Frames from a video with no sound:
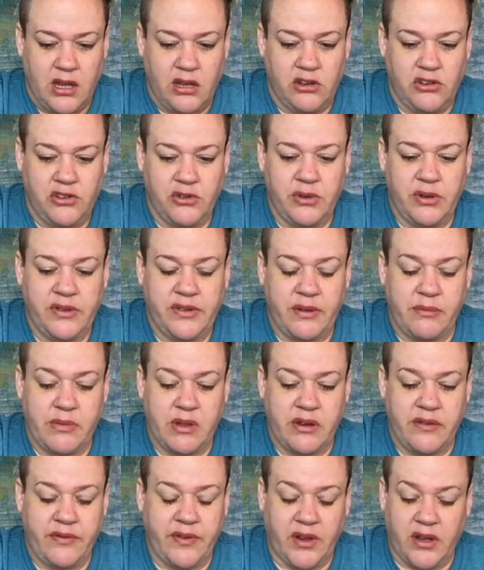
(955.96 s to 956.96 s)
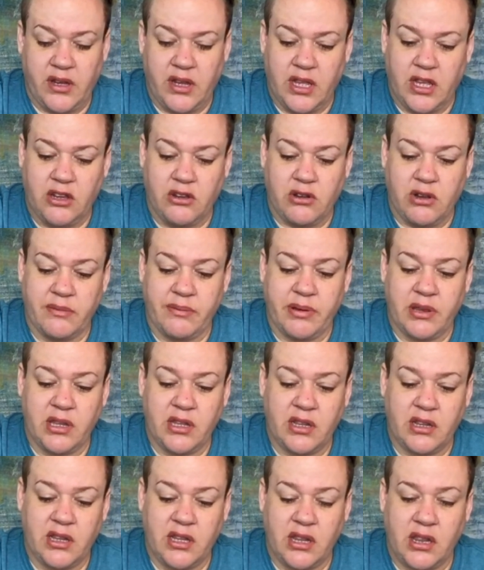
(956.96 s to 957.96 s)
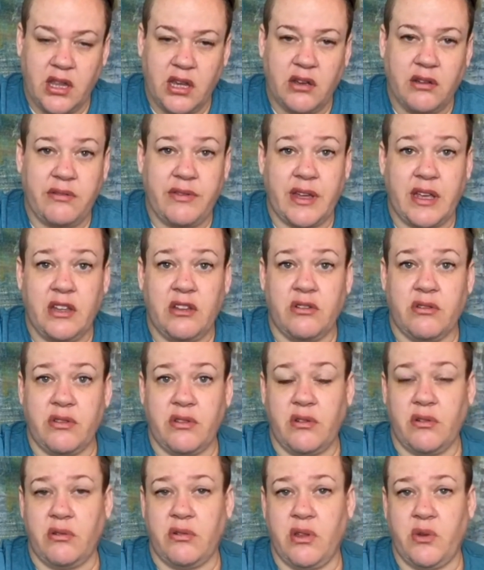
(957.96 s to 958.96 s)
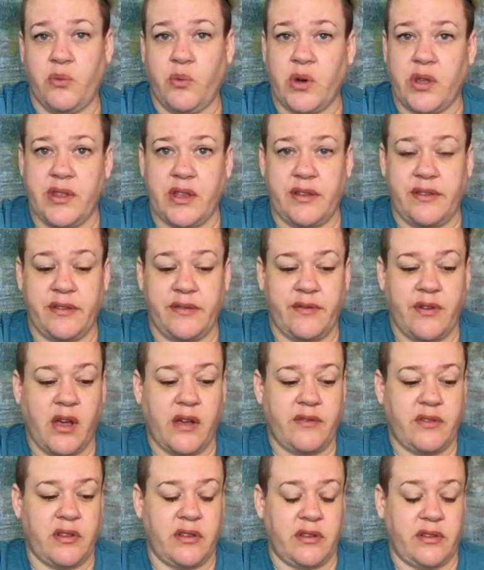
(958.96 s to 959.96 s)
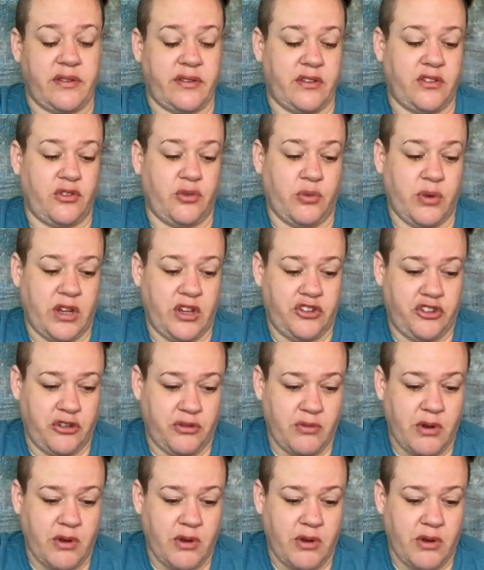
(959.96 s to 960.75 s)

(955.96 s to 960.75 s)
doing something and feeling like you're completely alone, that you're the only one that's involved in this situation,